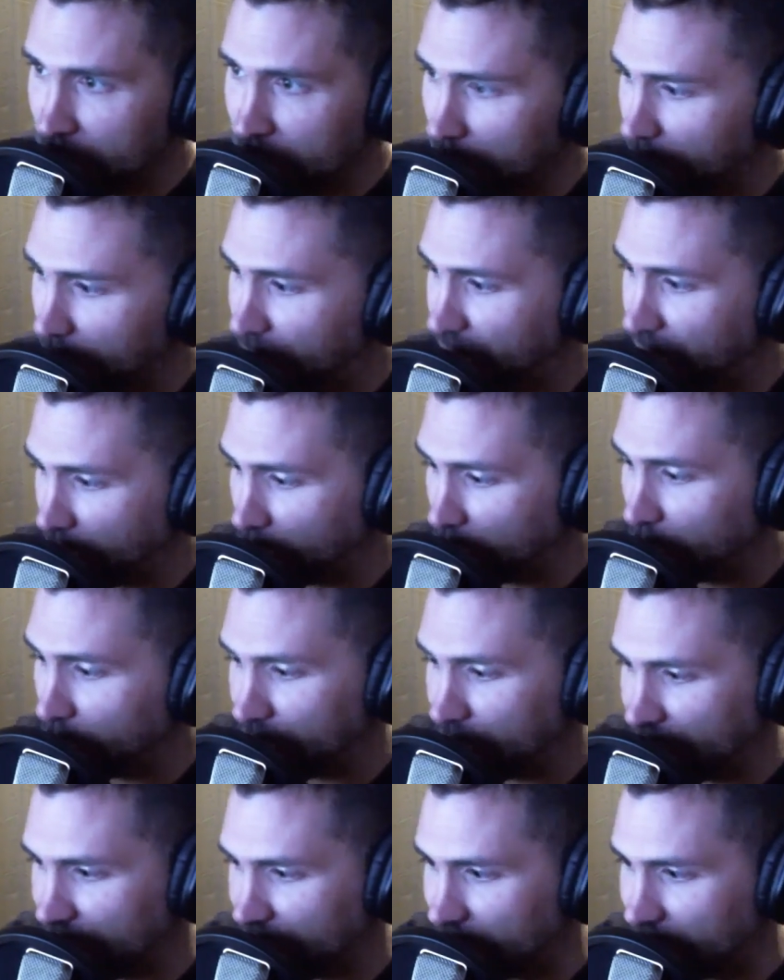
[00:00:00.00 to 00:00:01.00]
But then you
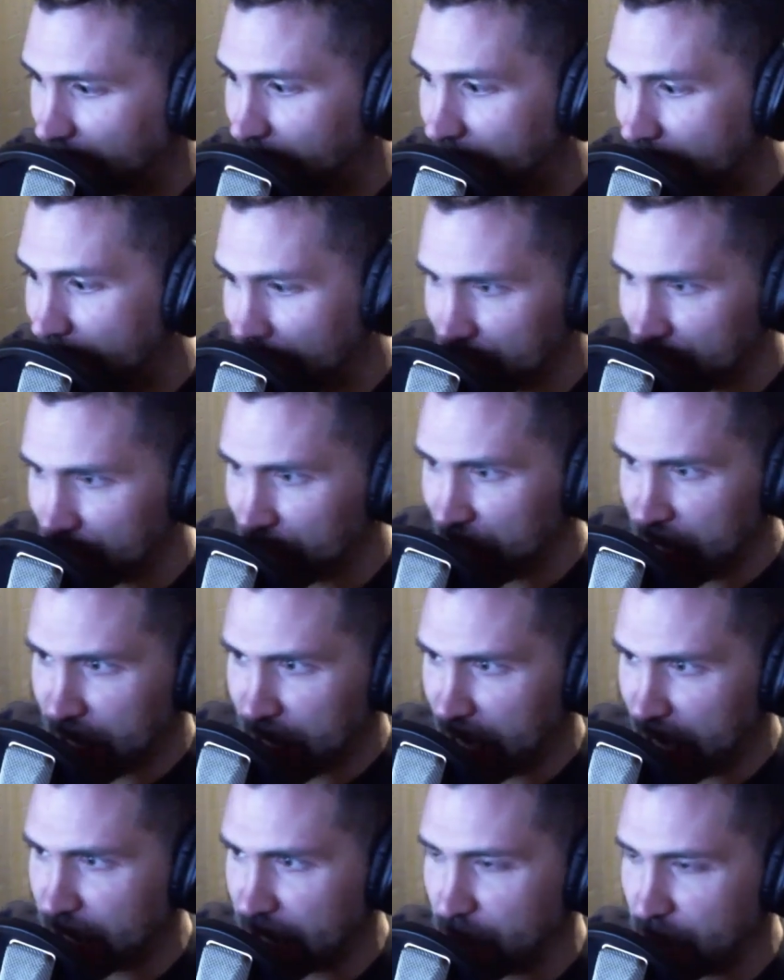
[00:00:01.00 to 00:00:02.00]
look at the glass
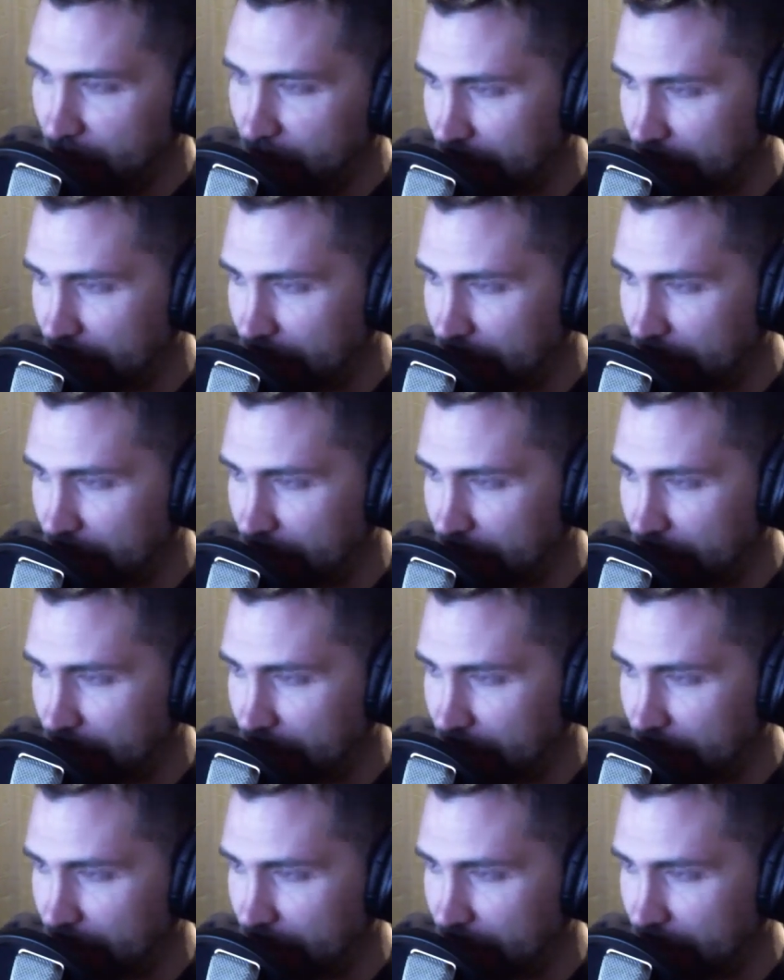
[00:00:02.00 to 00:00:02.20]
and you have